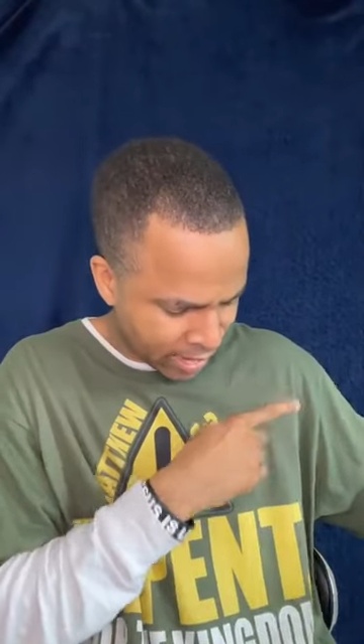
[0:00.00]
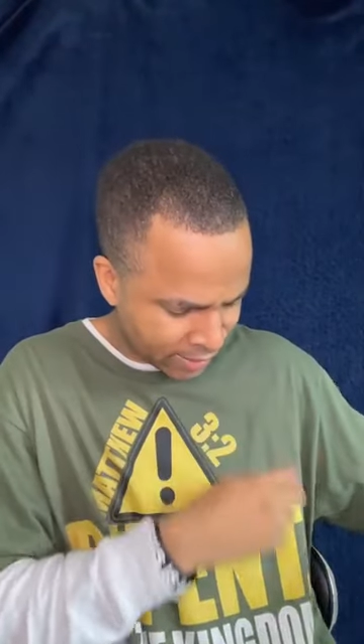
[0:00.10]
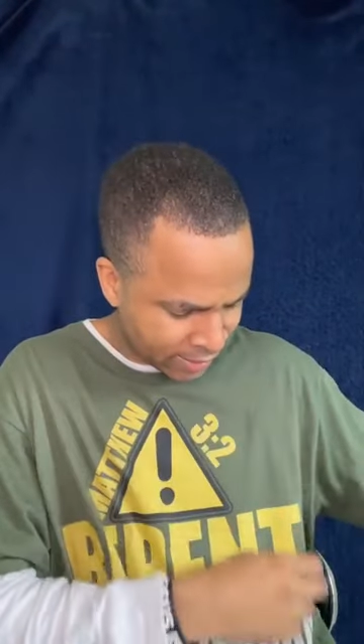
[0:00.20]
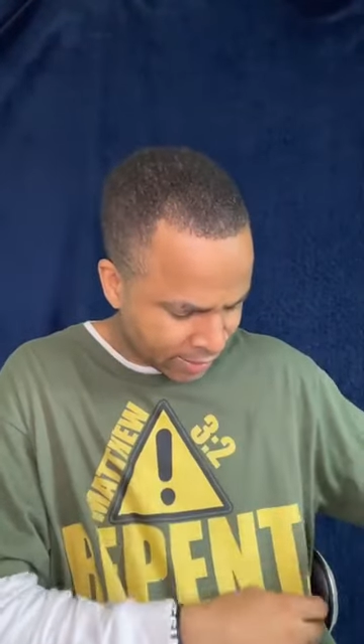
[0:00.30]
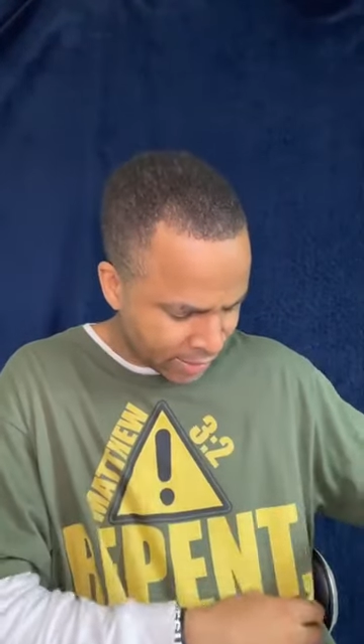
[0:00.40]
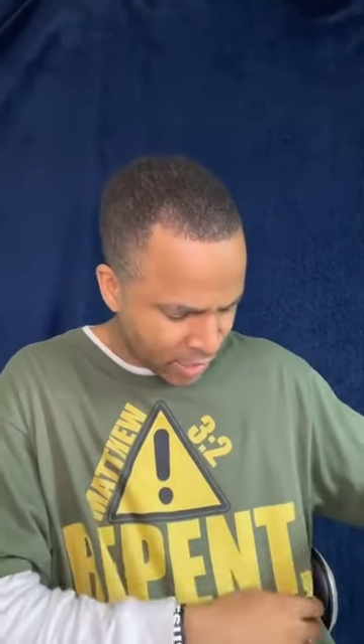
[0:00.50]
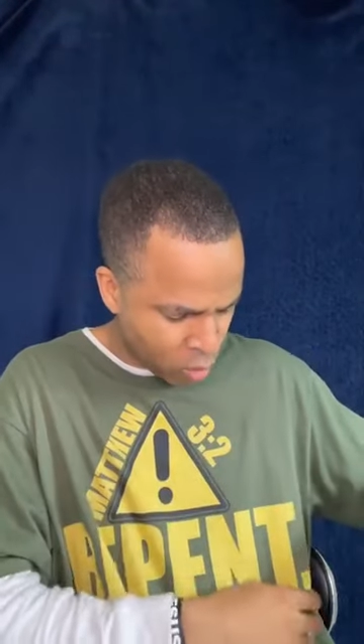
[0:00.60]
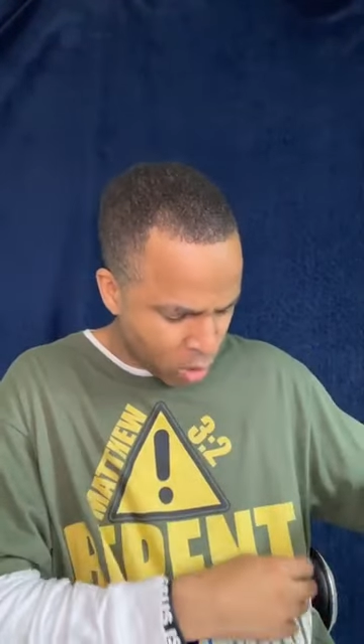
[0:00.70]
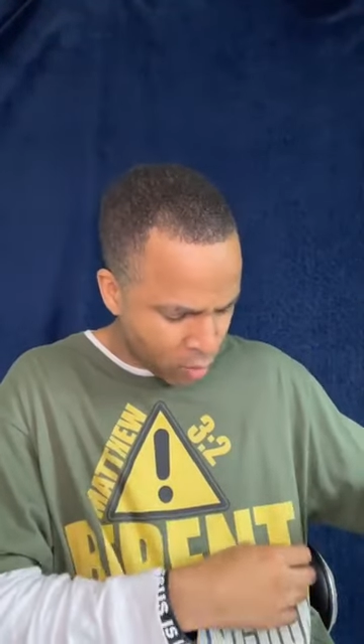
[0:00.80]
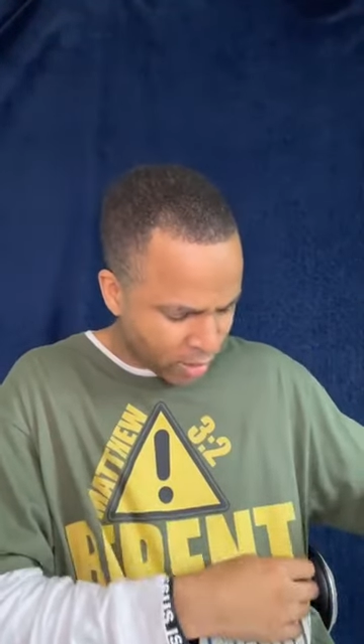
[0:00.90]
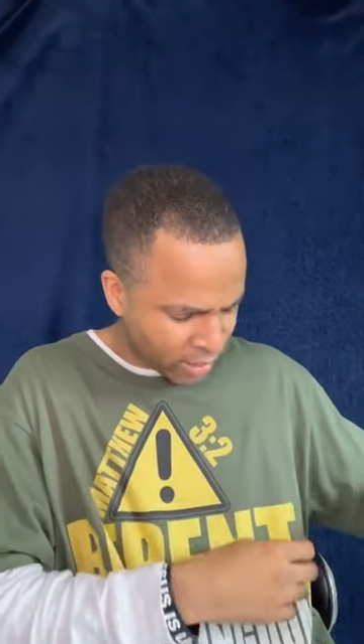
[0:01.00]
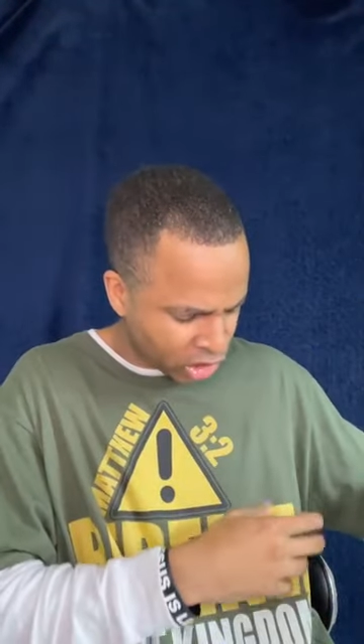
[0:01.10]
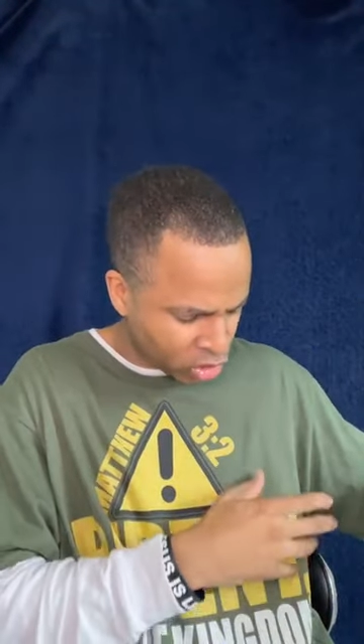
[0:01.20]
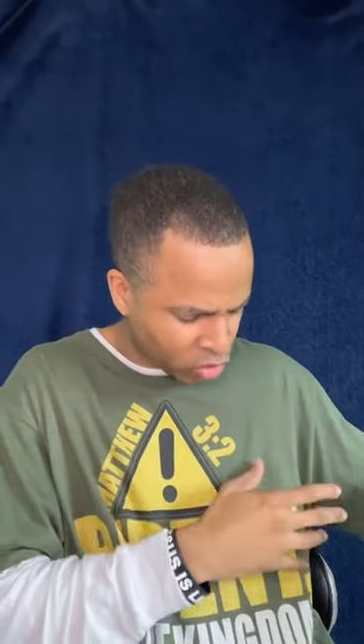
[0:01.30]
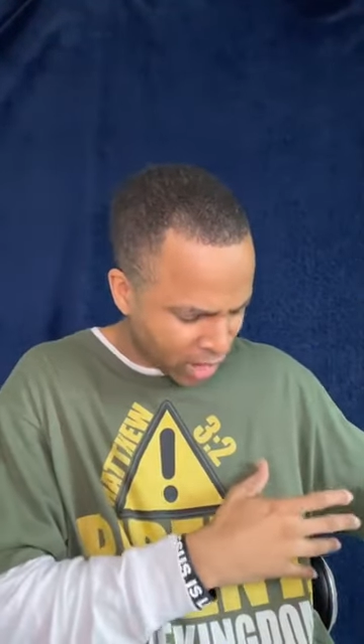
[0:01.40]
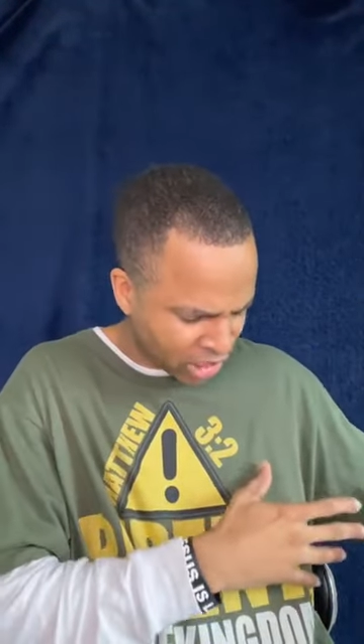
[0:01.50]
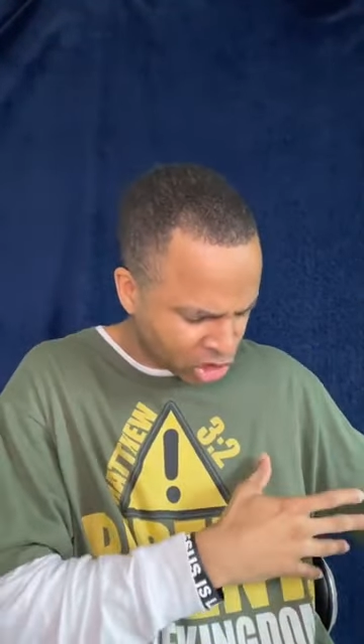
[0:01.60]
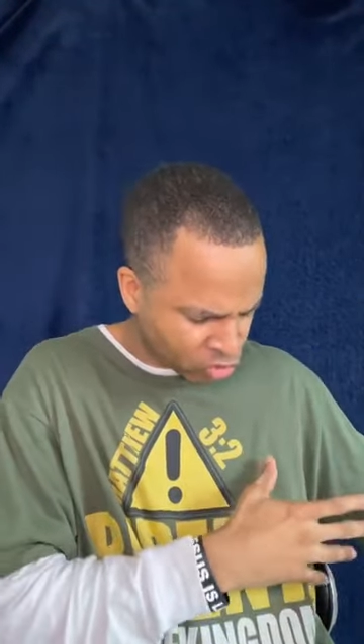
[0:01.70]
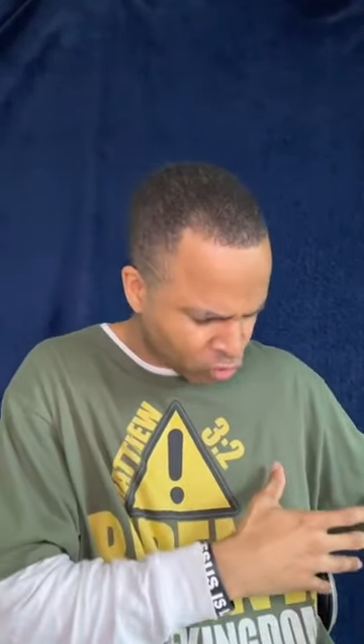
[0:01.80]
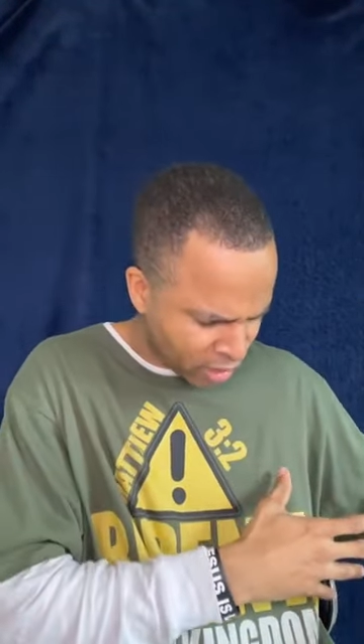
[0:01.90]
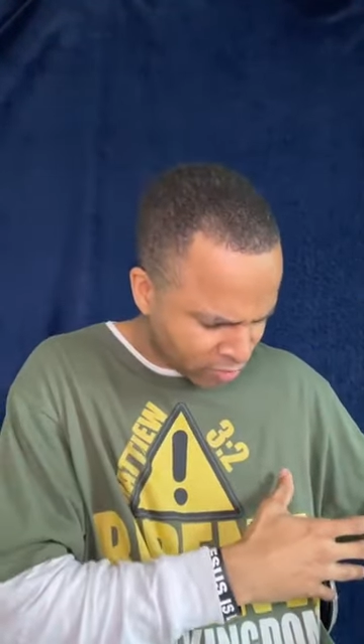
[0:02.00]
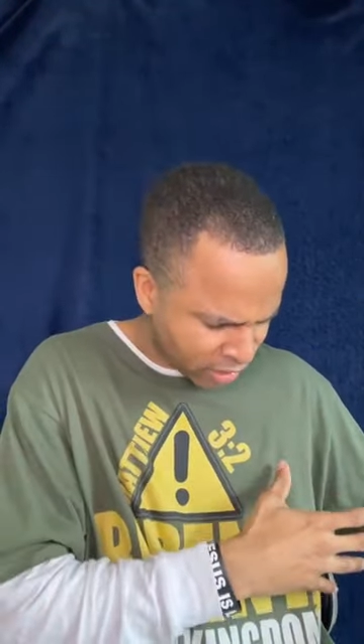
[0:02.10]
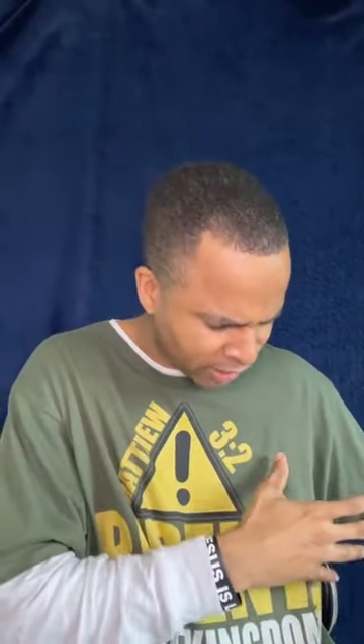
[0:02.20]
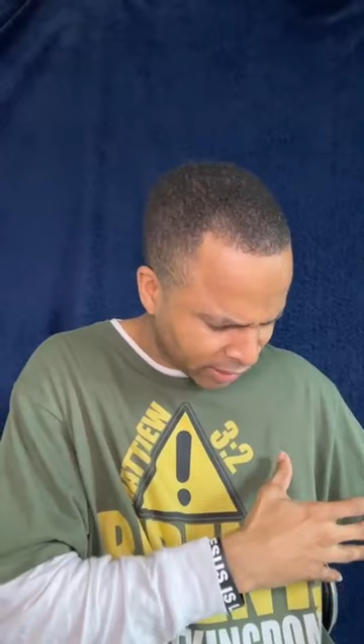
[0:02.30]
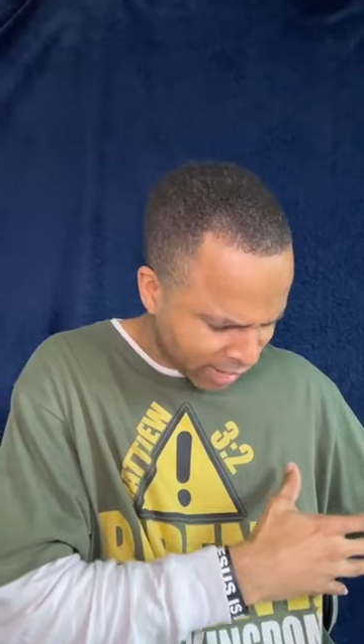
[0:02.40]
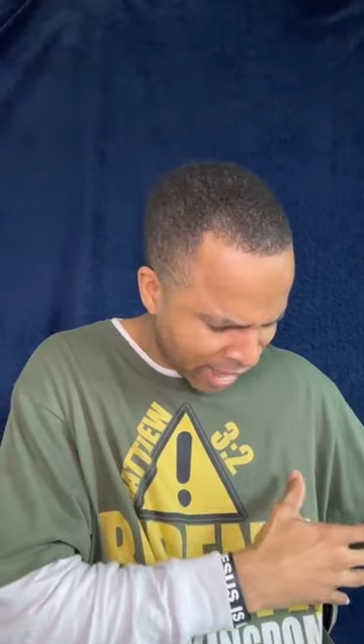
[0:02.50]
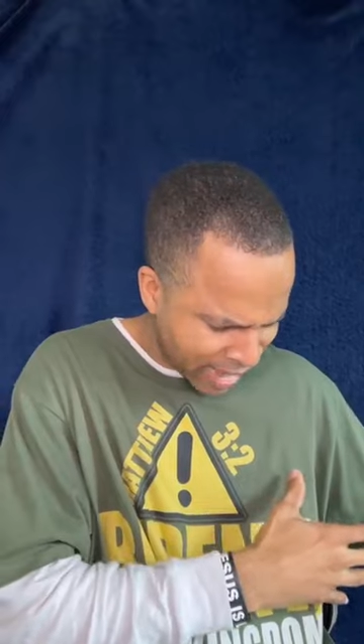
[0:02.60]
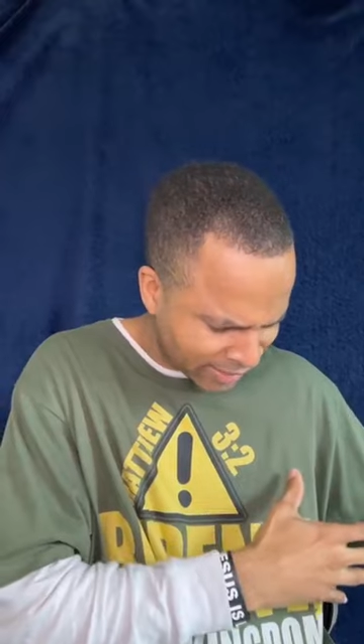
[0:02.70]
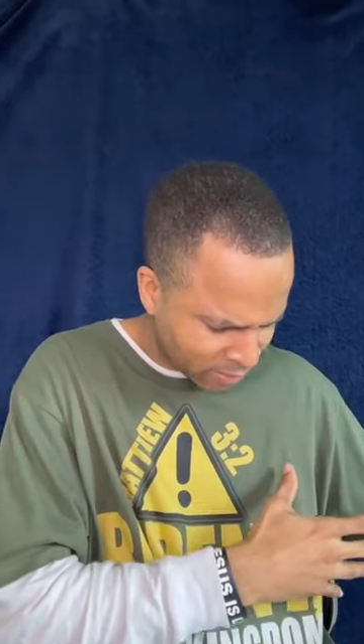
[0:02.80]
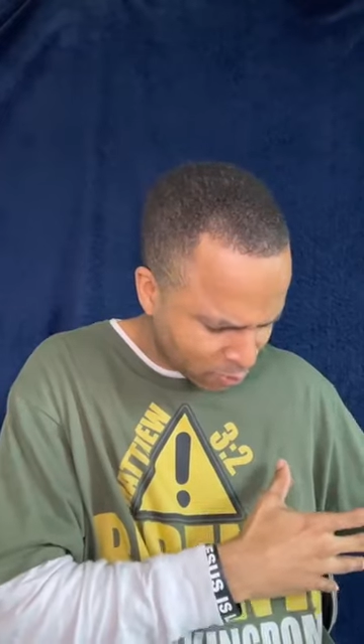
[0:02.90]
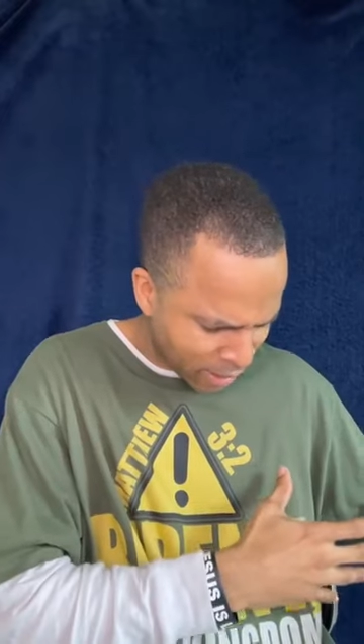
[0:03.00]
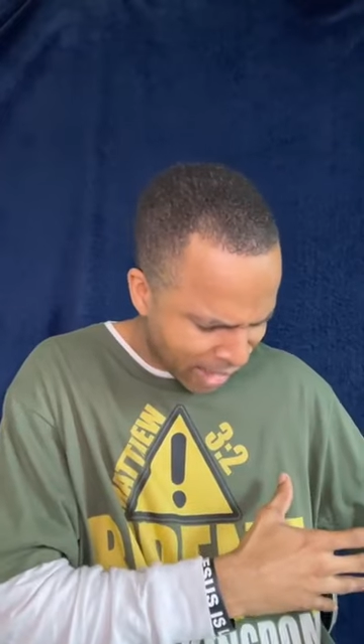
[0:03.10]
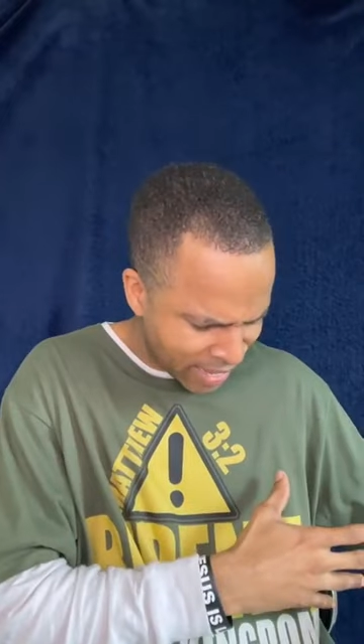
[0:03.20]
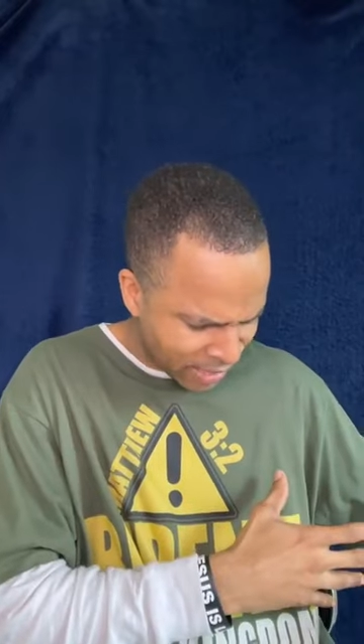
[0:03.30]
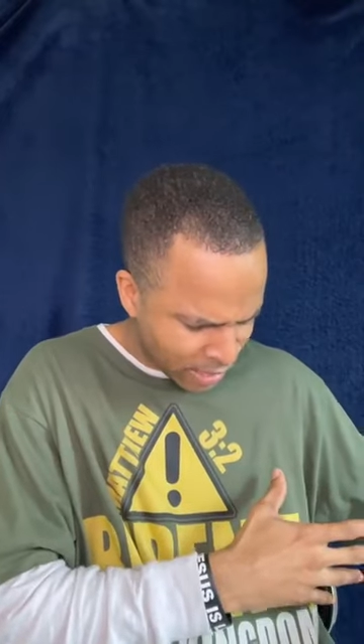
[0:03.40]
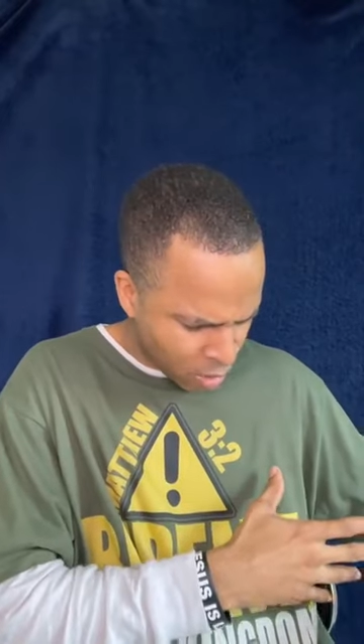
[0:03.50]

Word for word: and see wherein his great strength lies and by